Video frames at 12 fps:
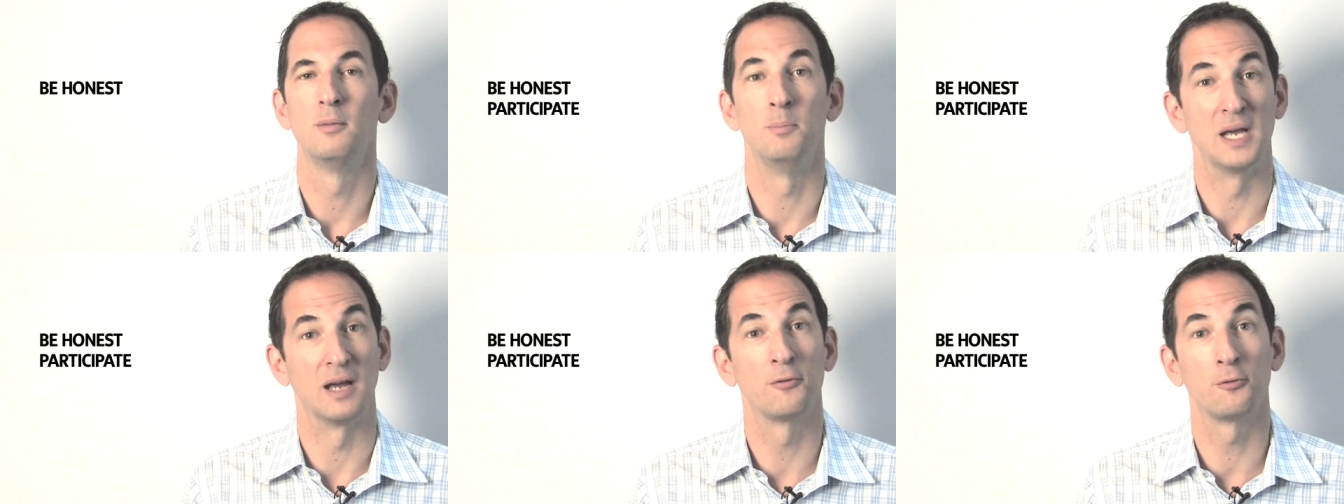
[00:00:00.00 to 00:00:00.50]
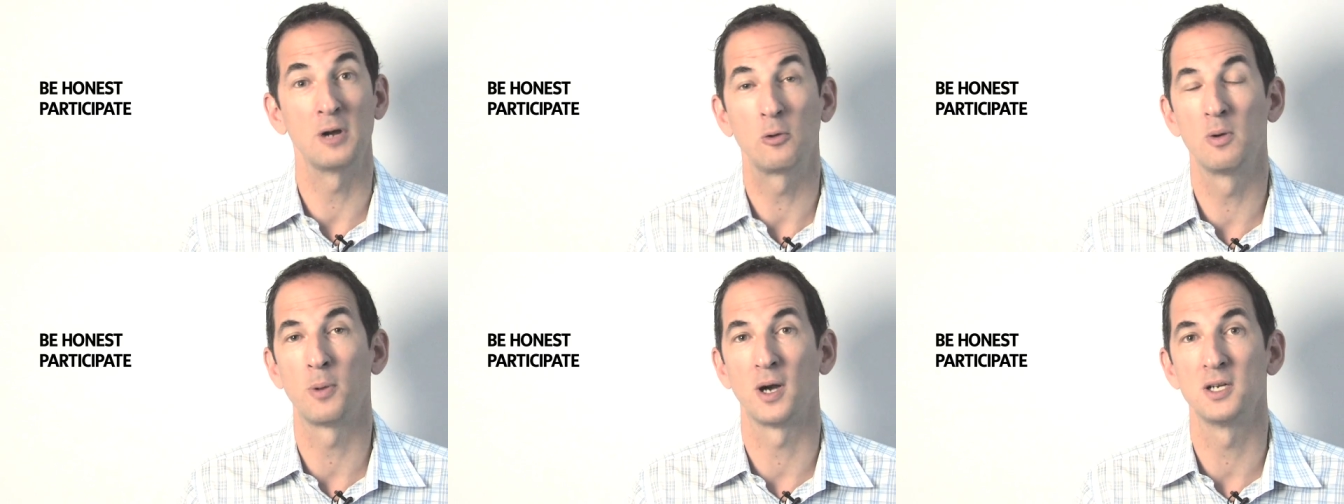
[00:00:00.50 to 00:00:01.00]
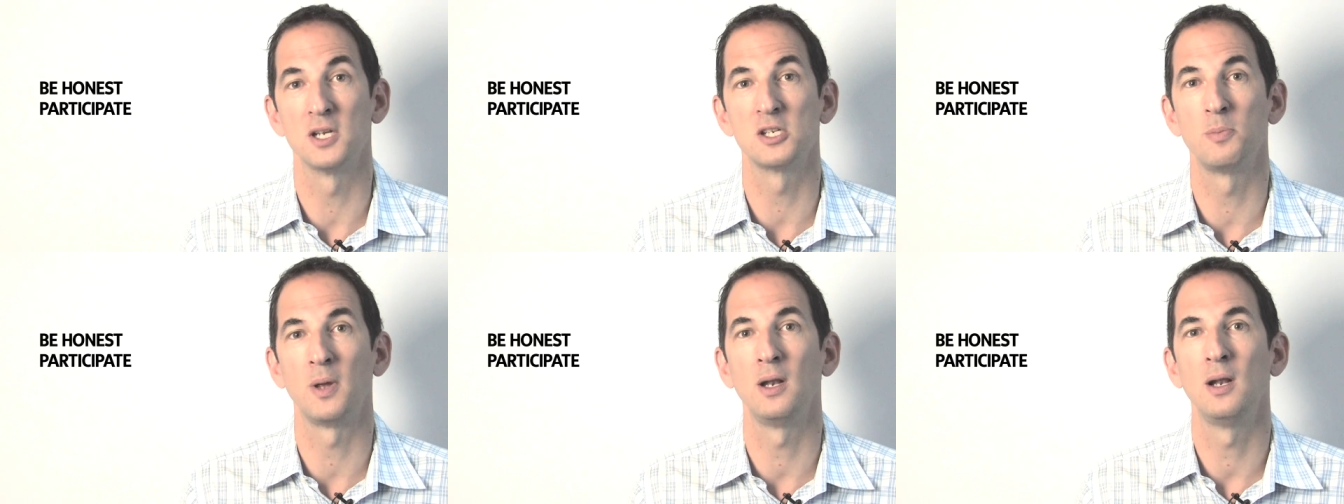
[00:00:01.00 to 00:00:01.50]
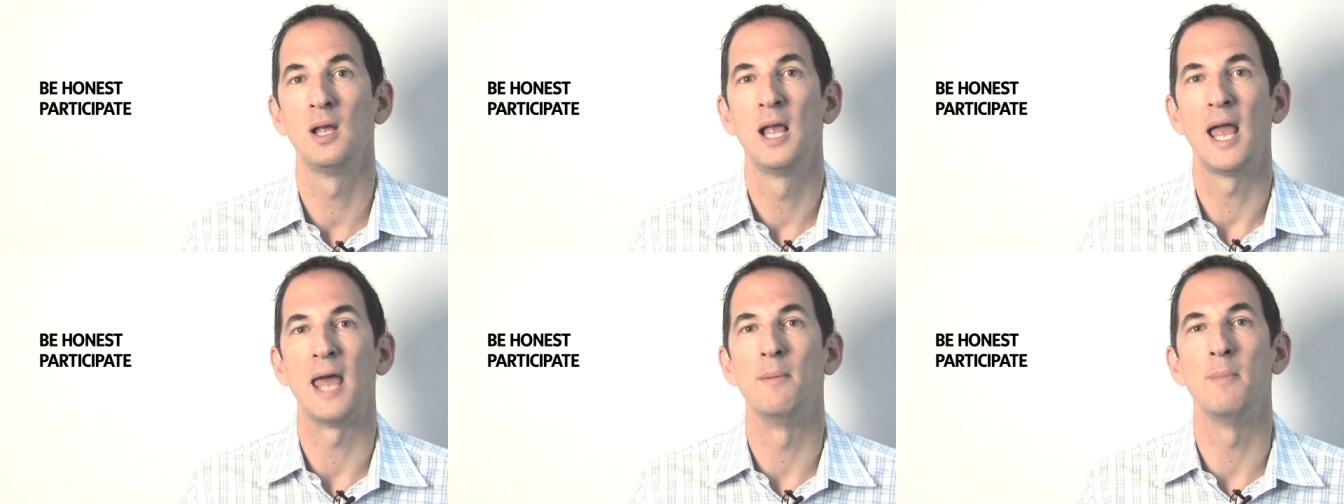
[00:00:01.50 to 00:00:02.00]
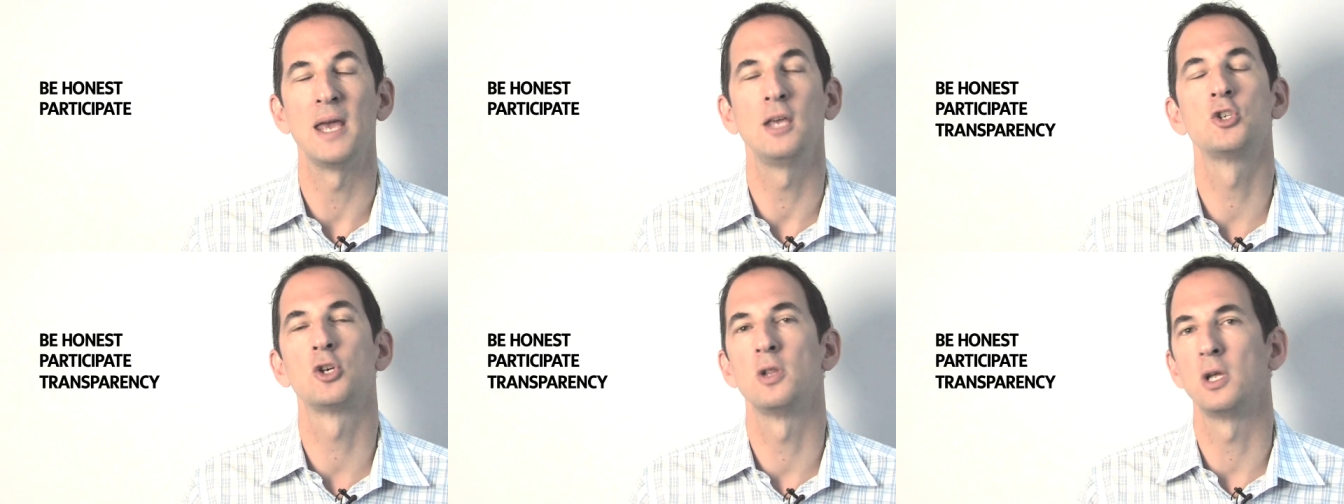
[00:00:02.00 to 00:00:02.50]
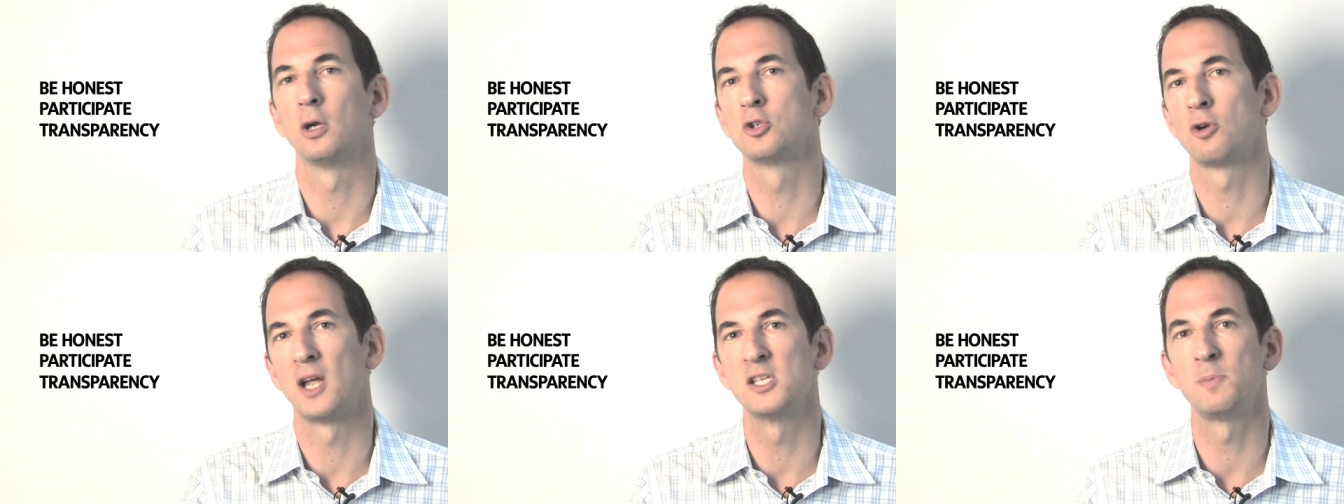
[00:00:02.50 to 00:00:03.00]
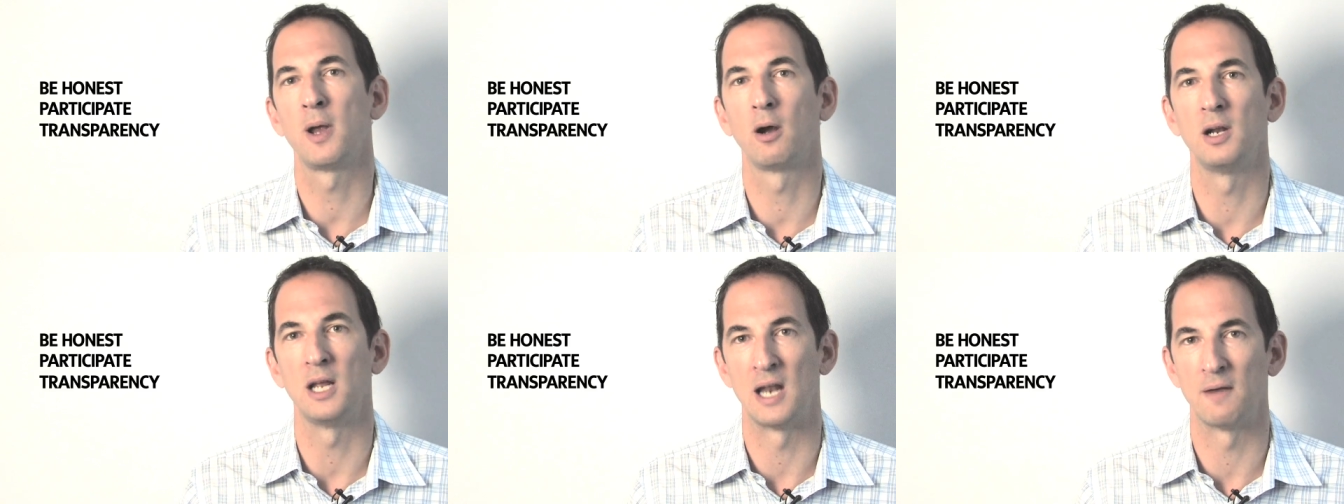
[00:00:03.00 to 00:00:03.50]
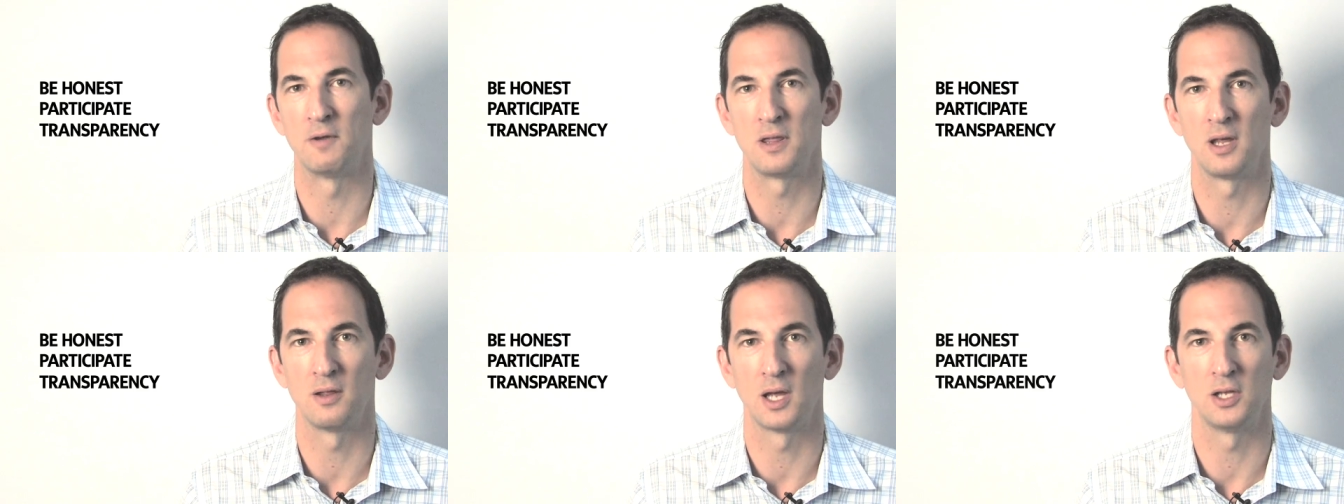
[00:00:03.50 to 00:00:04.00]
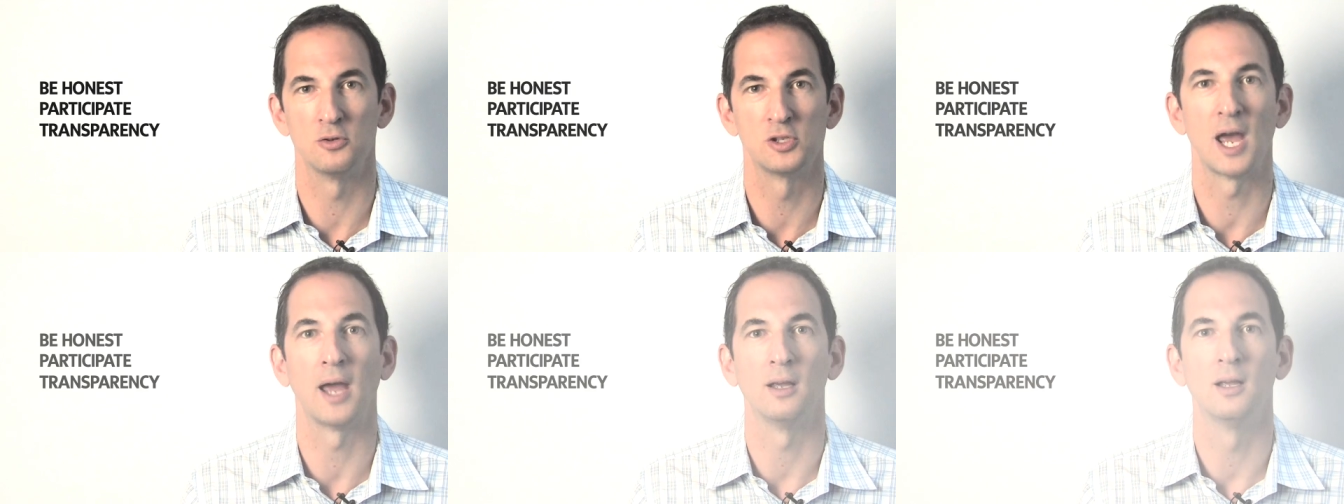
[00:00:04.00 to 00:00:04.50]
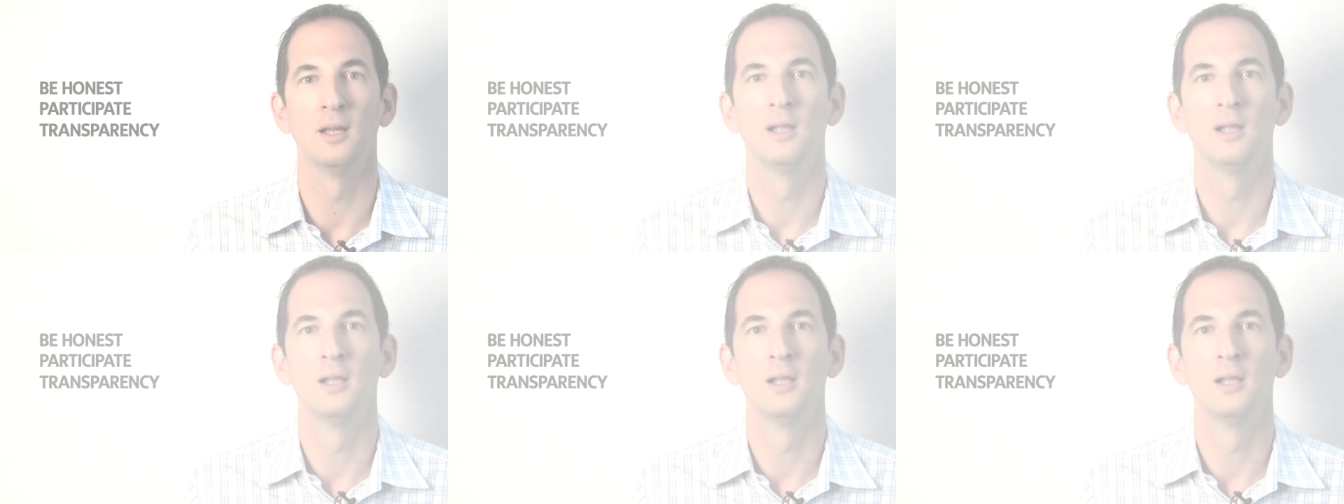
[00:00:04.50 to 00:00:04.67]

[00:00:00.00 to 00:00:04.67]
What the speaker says: being a frequent participant, and making sure that you're transparent in everything that you say.